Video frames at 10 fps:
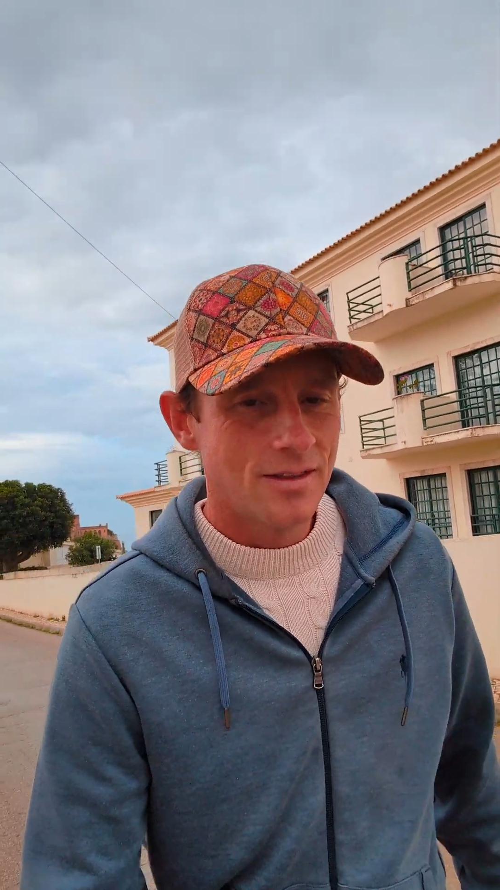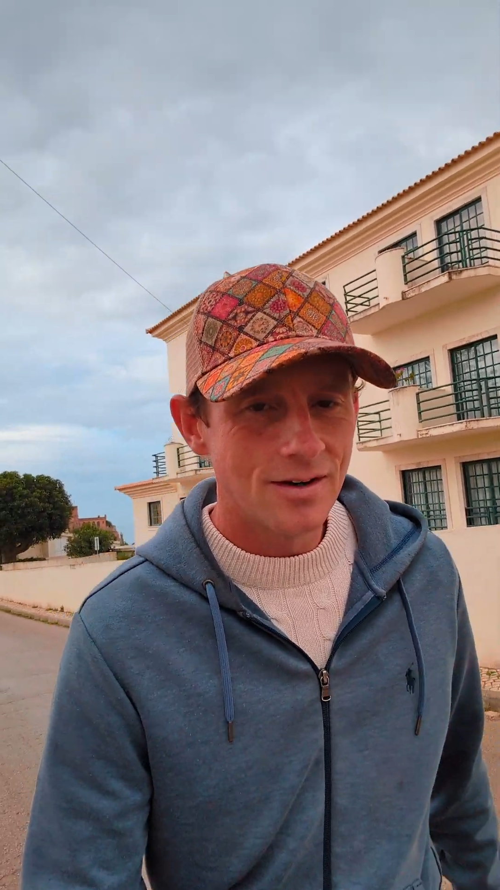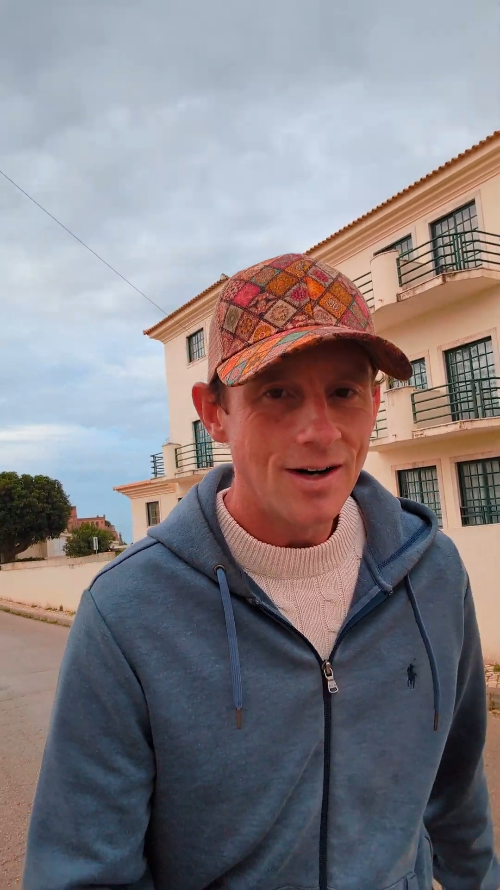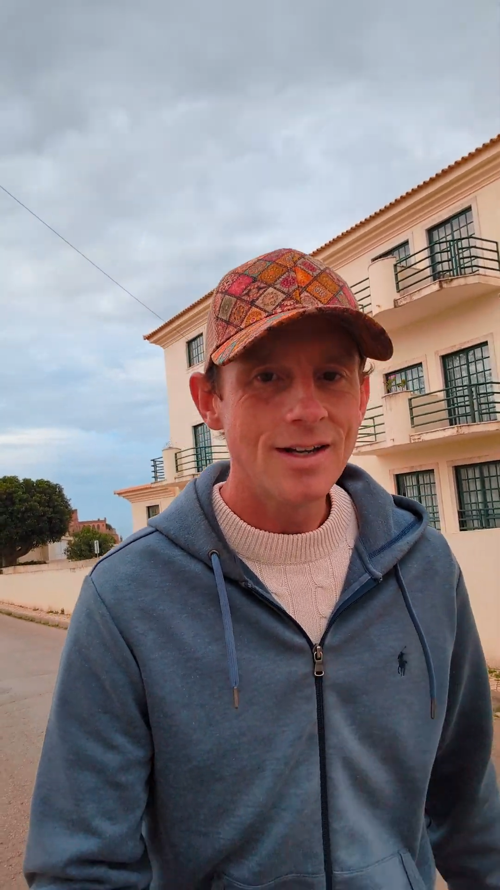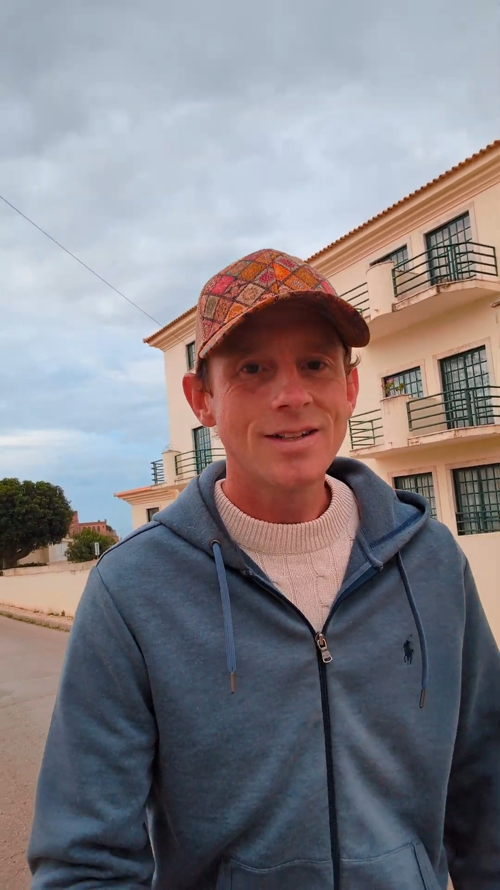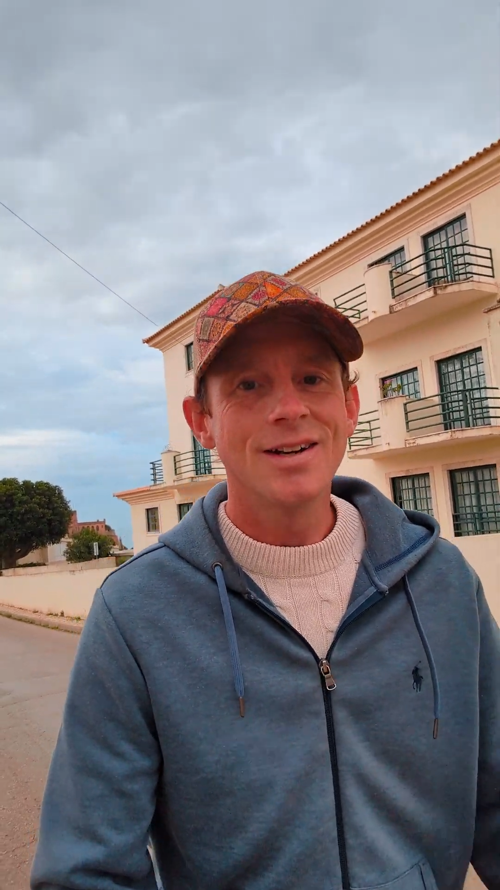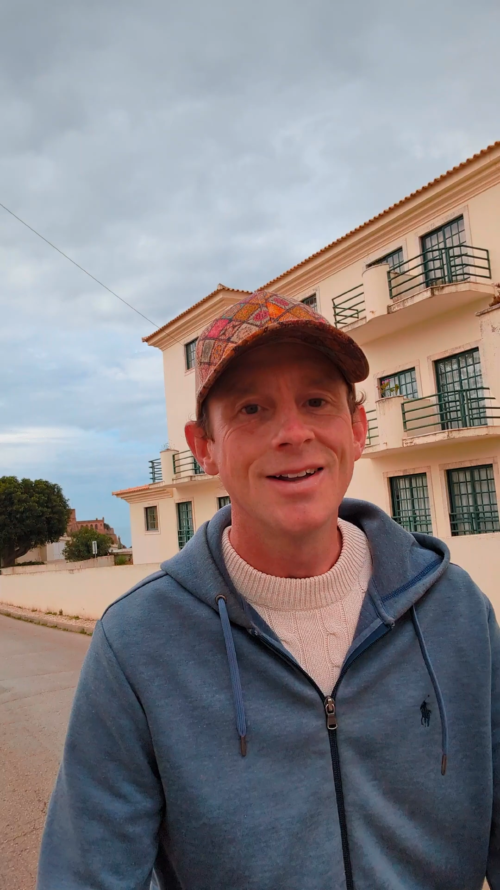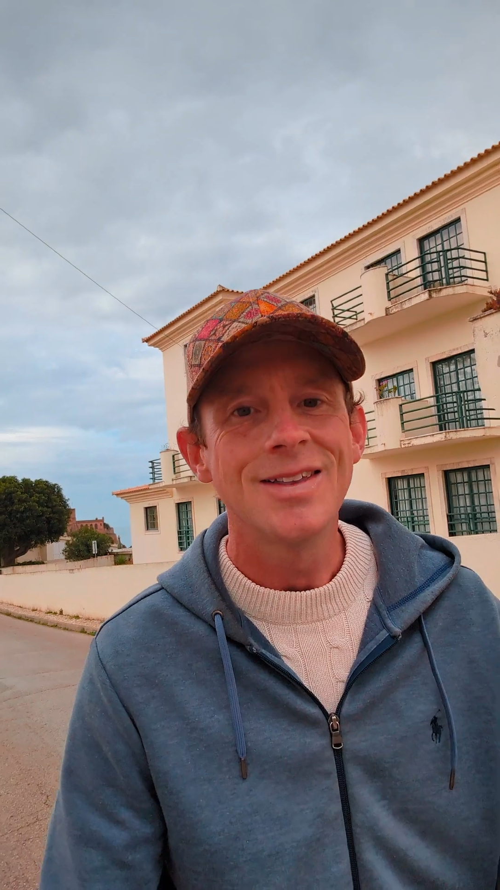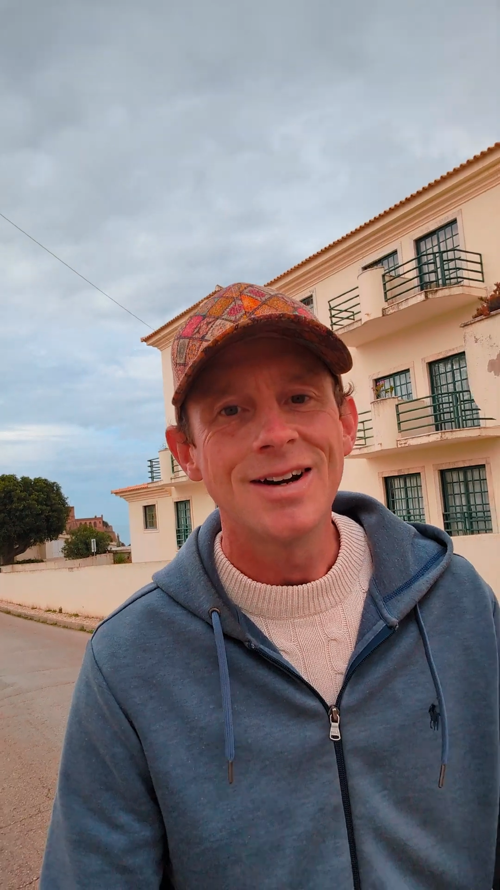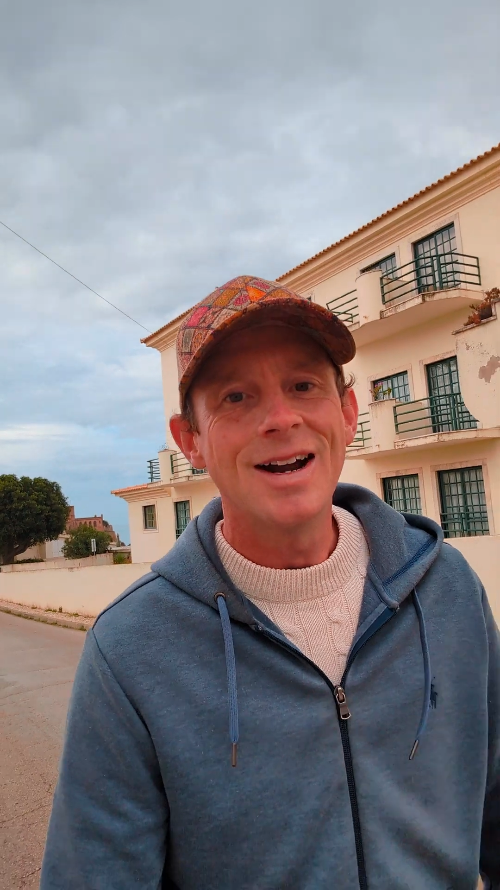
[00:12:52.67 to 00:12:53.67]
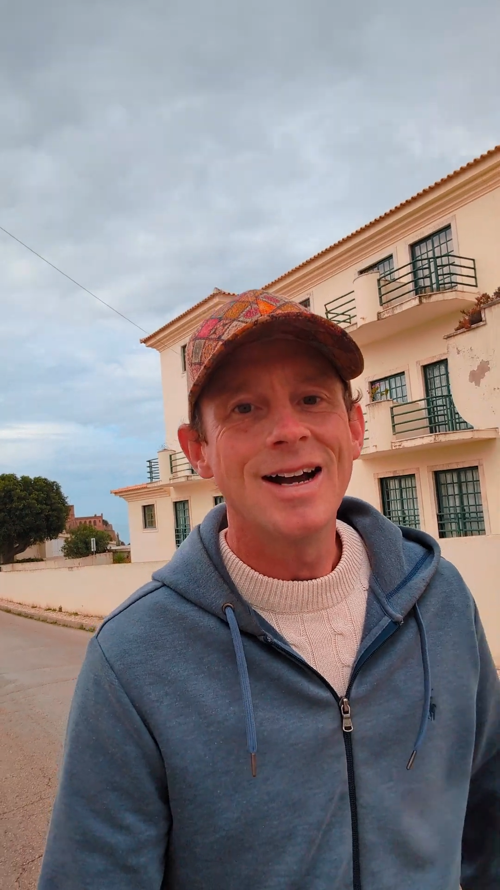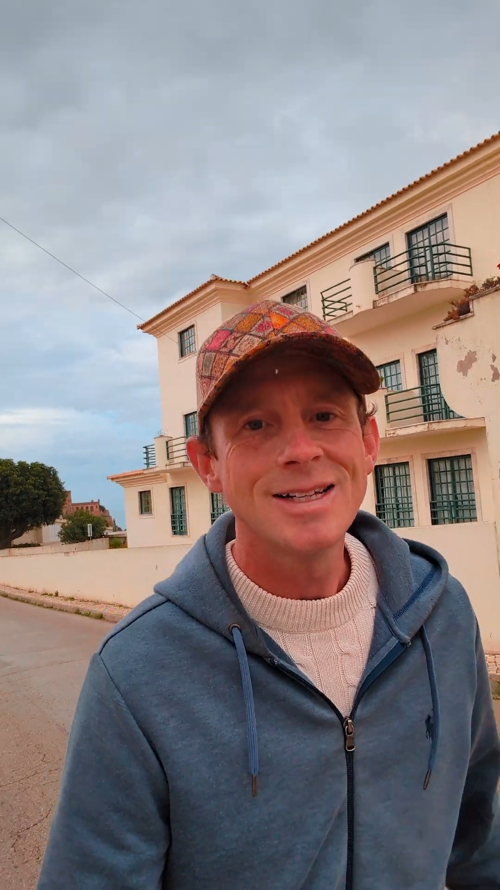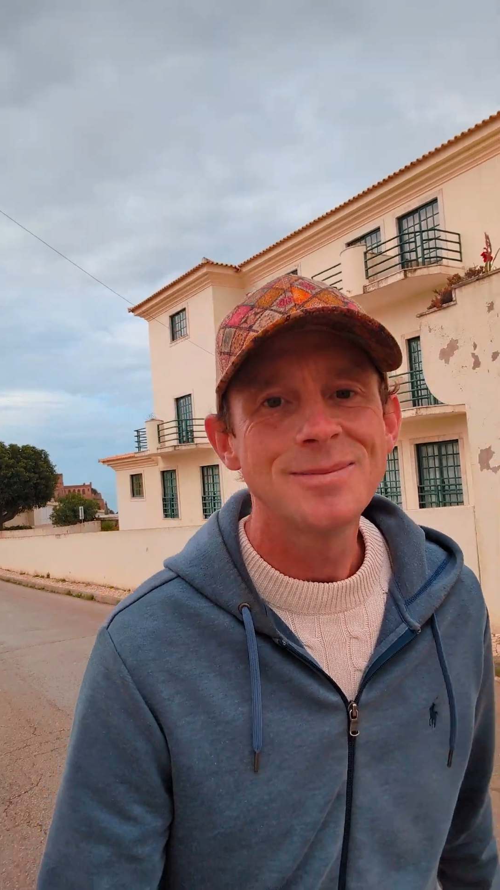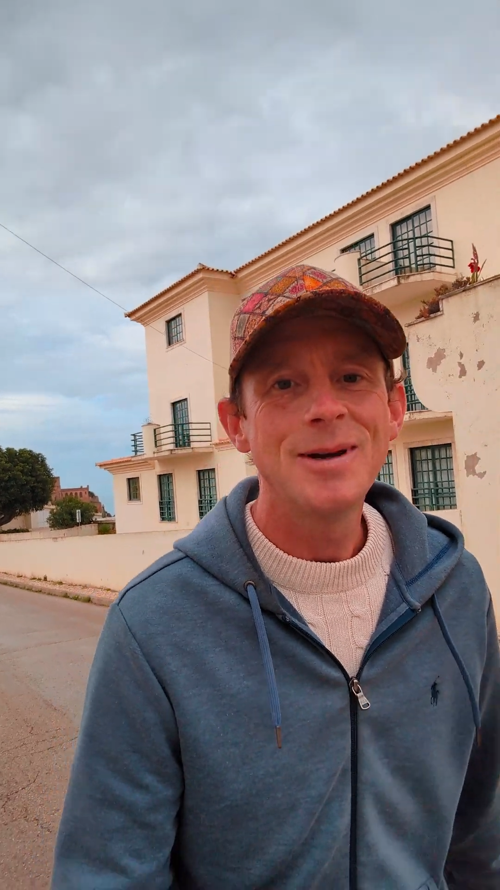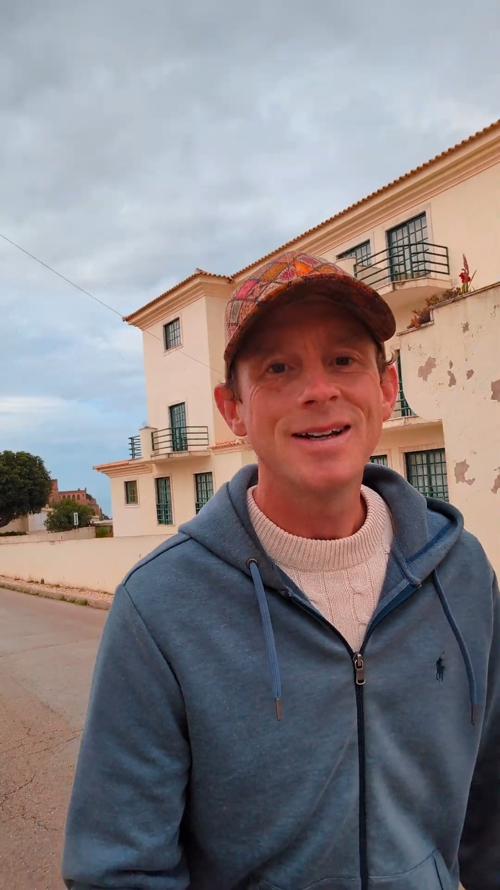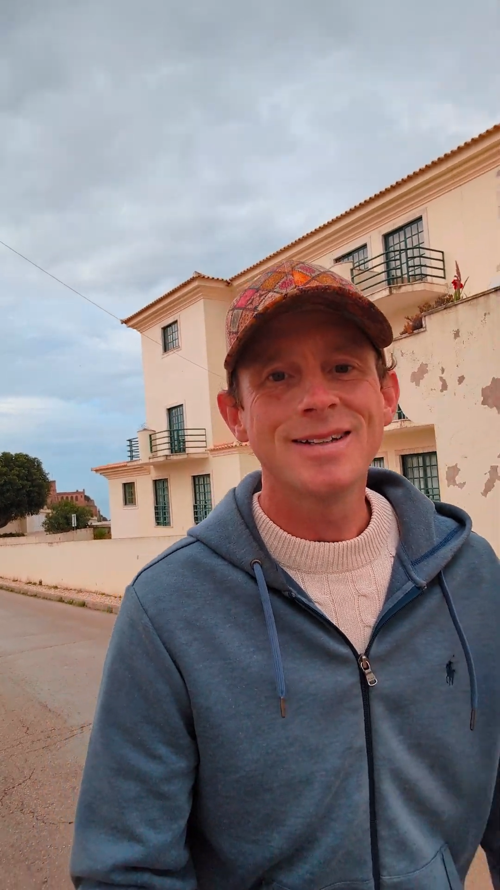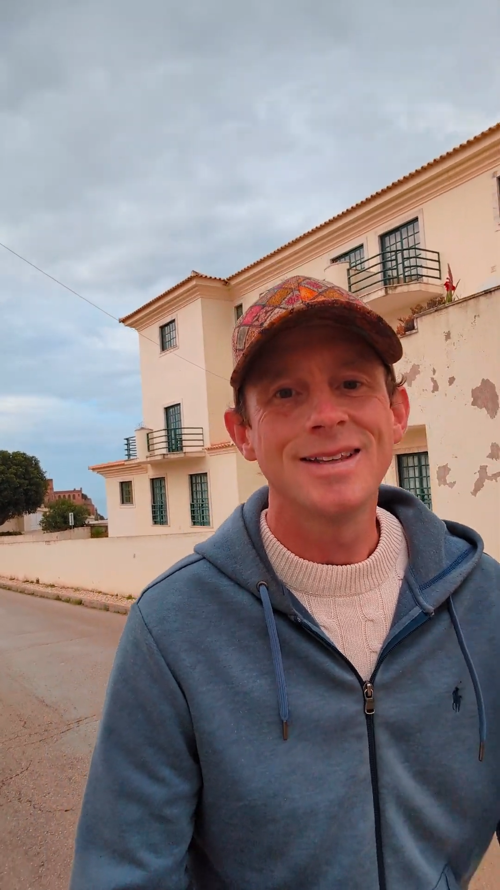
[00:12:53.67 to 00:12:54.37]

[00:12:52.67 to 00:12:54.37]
There is another aspect